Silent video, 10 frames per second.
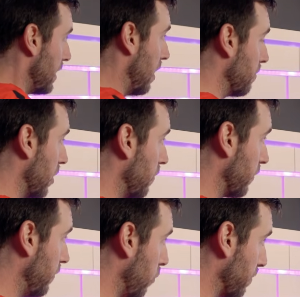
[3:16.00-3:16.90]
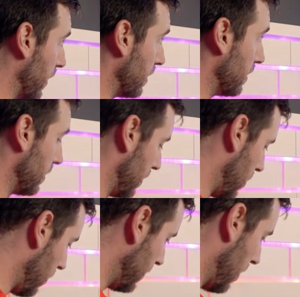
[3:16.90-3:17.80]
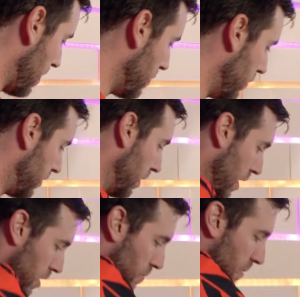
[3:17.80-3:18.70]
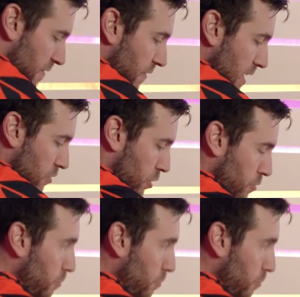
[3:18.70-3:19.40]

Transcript: now I'm going to go for a 4 pin. Notice how I moved my feet to